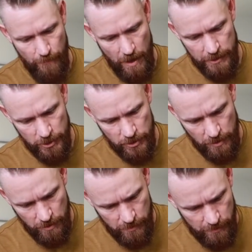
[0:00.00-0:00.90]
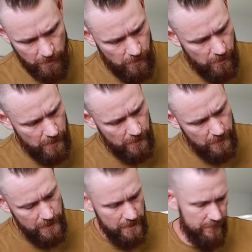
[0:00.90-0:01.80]
much on
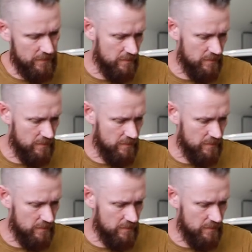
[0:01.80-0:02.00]
any of the